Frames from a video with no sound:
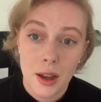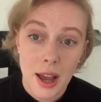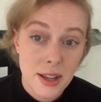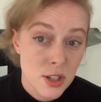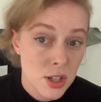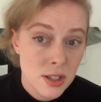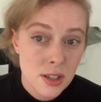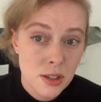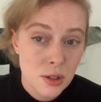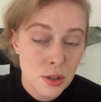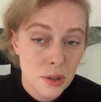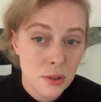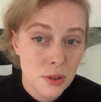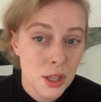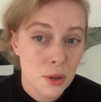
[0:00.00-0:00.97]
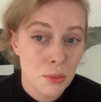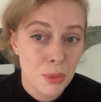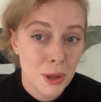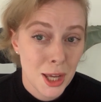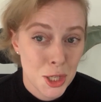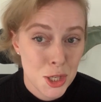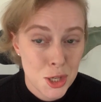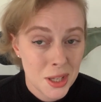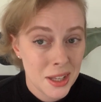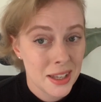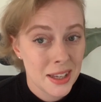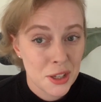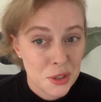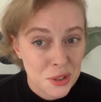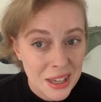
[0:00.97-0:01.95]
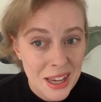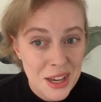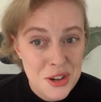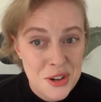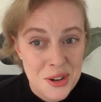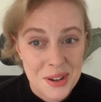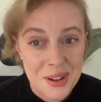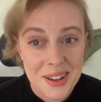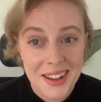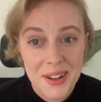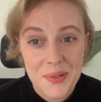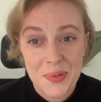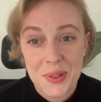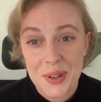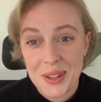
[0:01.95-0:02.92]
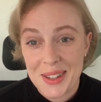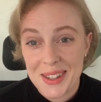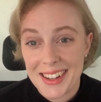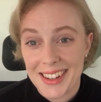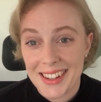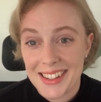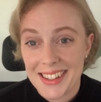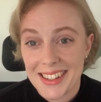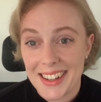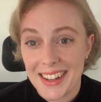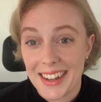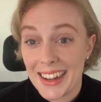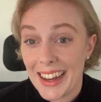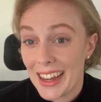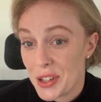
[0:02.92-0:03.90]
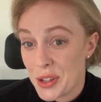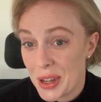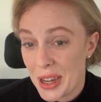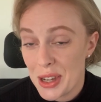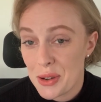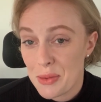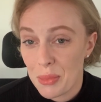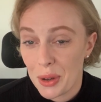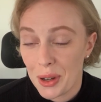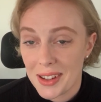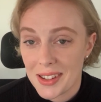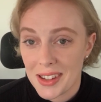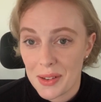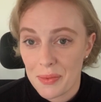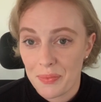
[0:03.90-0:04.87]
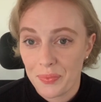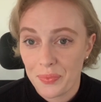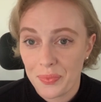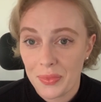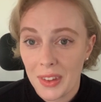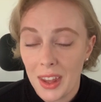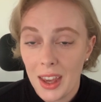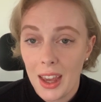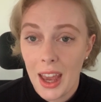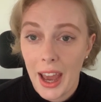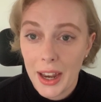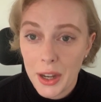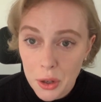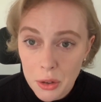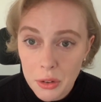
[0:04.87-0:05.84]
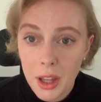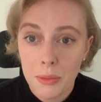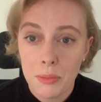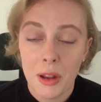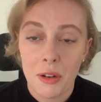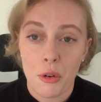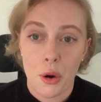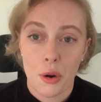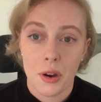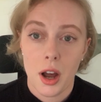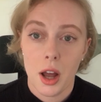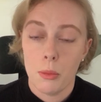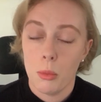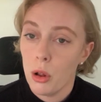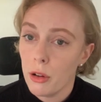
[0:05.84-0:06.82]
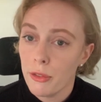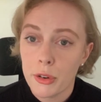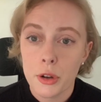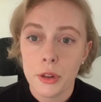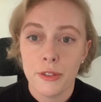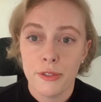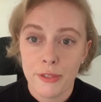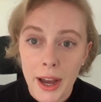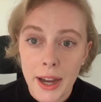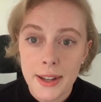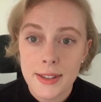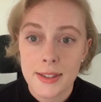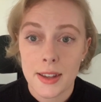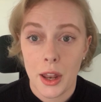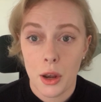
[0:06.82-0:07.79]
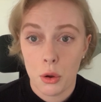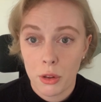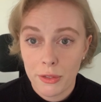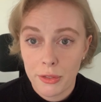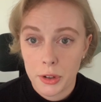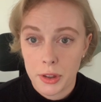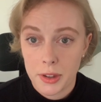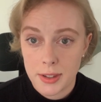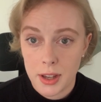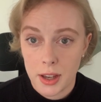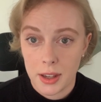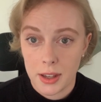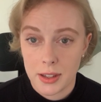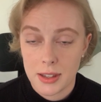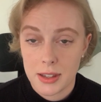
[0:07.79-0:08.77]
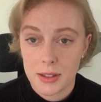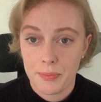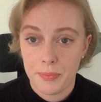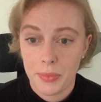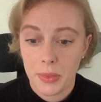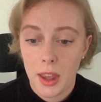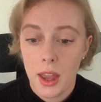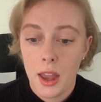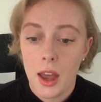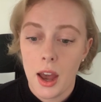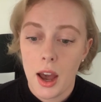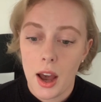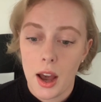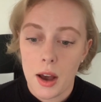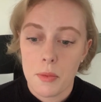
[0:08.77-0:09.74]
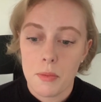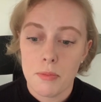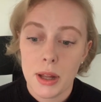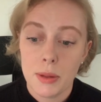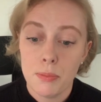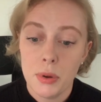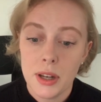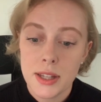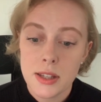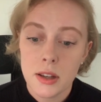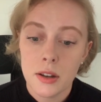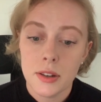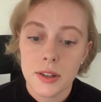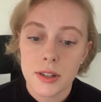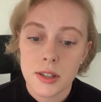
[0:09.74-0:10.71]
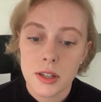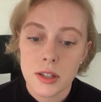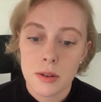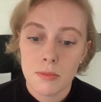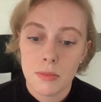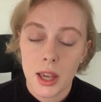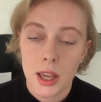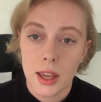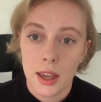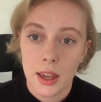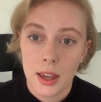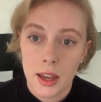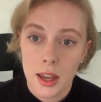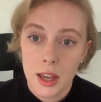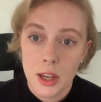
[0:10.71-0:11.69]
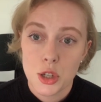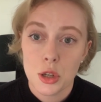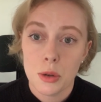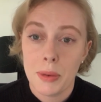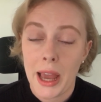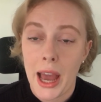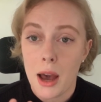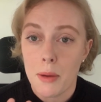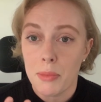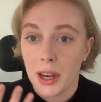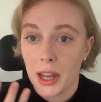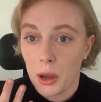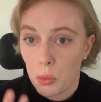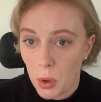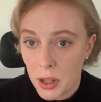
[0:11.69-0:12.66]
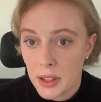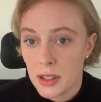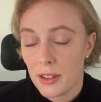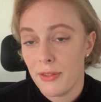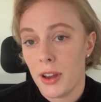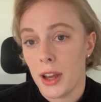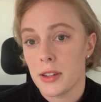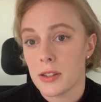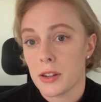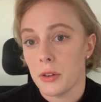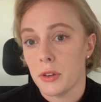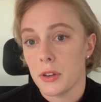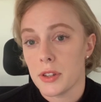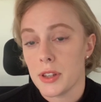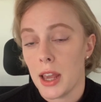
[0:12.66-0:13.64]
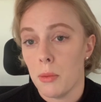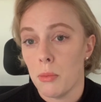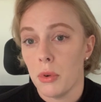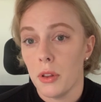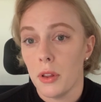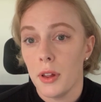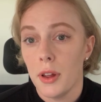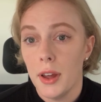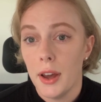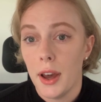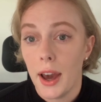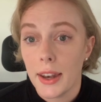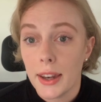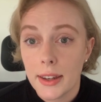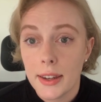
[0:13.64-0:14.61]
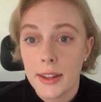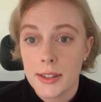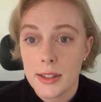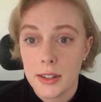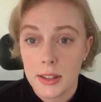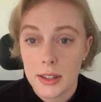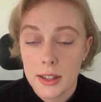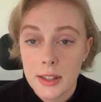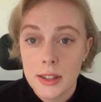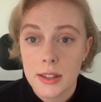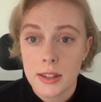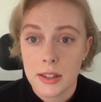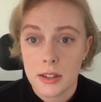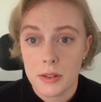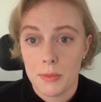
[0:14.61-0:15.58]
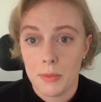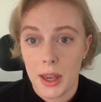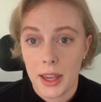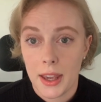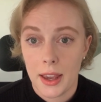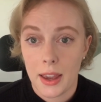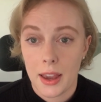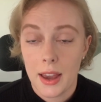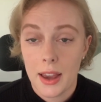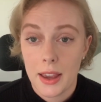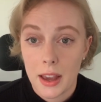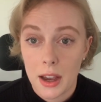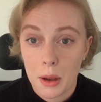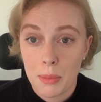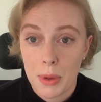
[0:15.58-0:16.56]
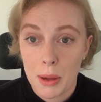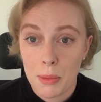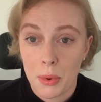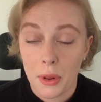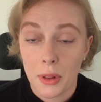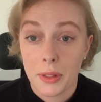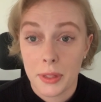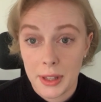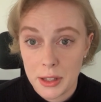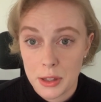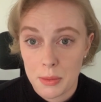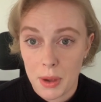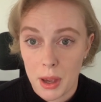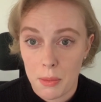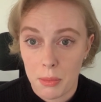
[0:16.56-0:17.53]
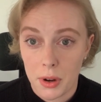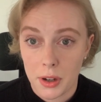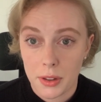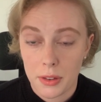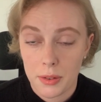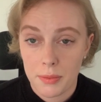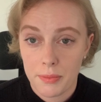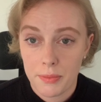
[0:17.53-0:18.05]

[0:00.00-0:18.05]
just as you don't need a PhD in education to discuss education policy. And don't get me wrong, I'm all for the facts all for the science. But political decision-making should be happening once the facts are on the table. And in this decision-making, young people need to be a part.